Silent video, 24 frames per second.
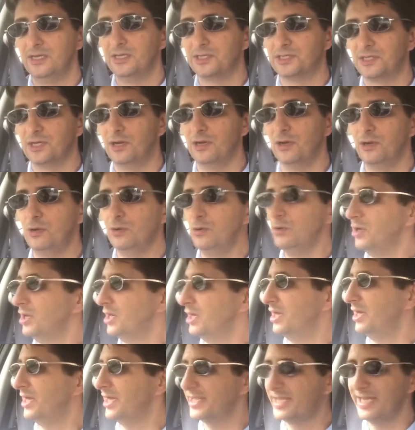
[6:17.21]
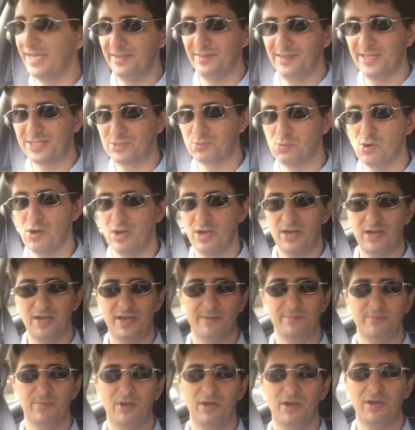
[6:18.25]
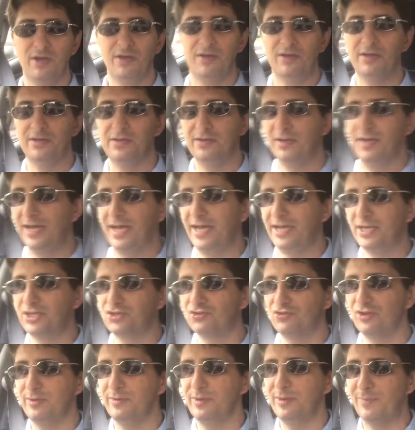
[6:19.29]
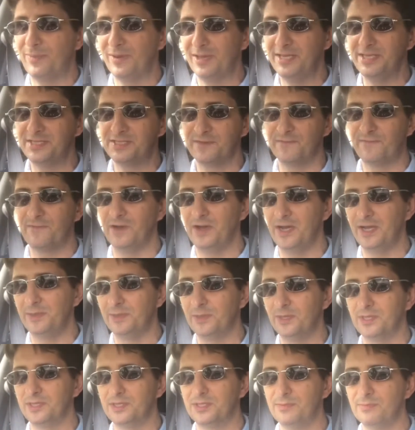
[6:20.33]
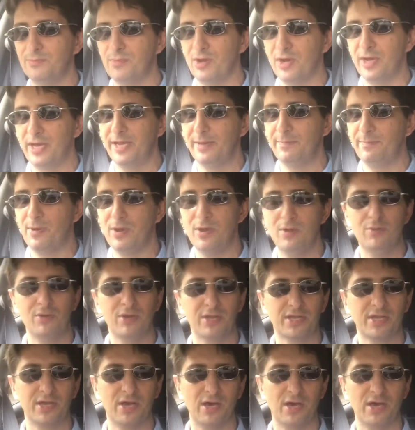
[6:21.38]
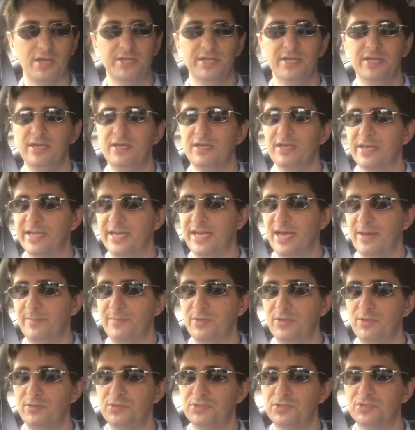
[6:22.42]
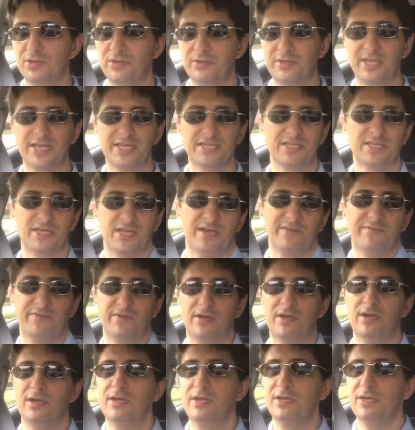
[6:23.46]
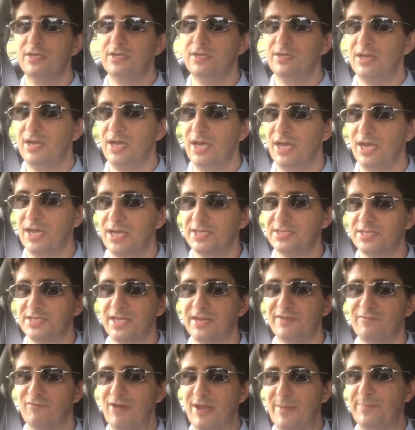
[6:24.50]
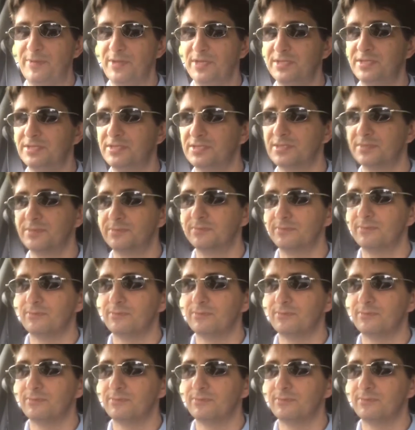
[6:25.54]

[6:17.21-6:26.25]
So uh, again, that's why I'm uh, extremely pleased to find that my Polar card can now be used on yet another uh, set of rapids.